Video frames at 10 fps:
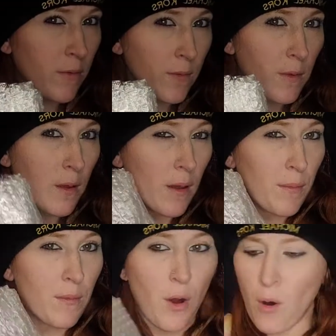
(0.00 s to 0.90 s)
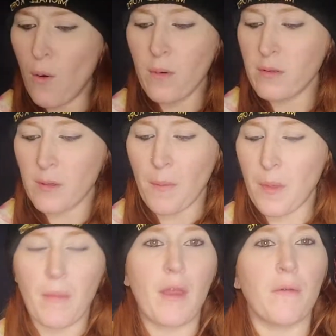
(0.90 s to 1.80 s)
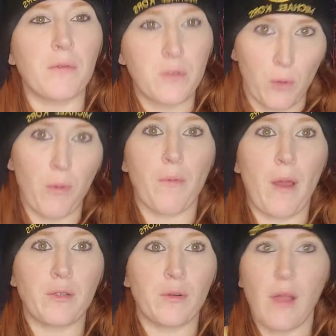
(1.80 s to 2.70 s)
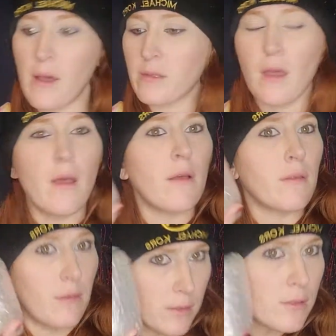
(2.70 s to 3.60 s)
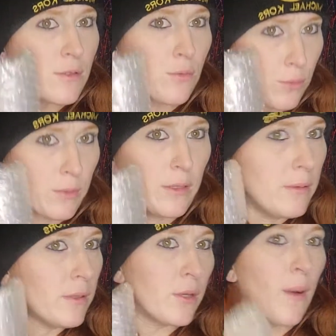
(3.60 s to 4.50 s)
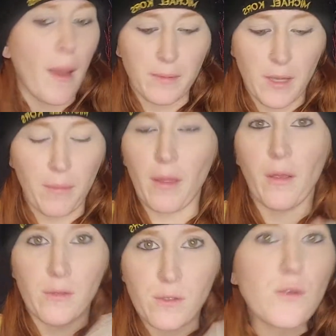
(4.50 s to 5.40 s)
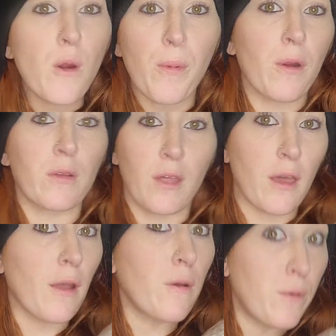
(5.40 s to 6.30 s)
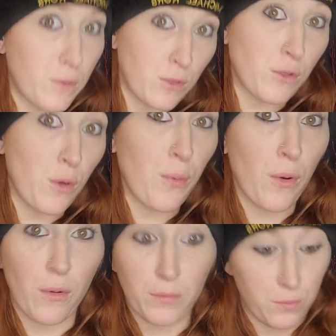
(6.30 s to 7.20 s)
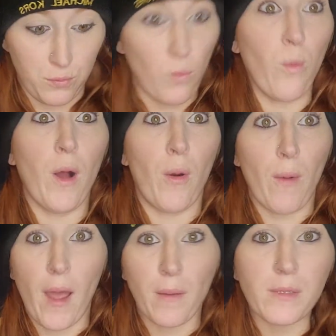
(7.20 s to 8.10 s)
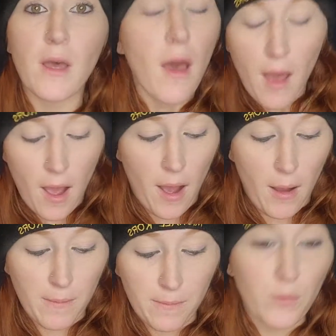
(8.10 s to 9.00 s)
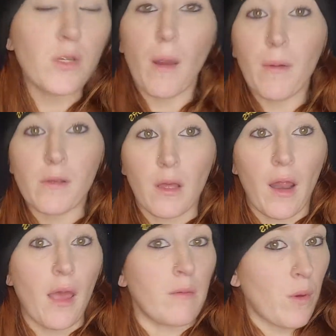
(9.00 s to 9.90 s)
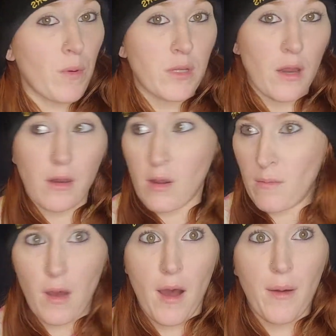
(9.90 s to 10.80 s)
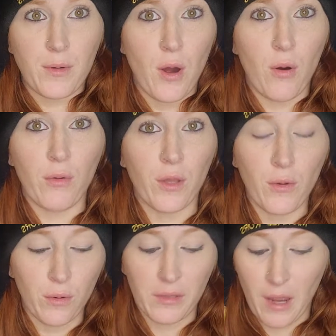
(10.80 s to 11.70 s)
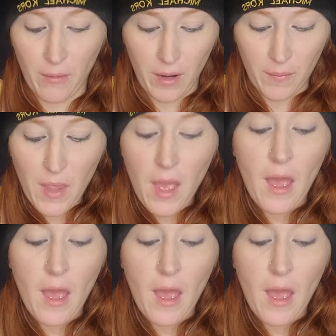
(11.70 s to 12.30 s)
I feel like I'm holding something made of super fragile glass. This is really wrapped up, like super thick, super well wrapped, which I appreciate. Hey, you're protecting them. I'm totally cool with that, right?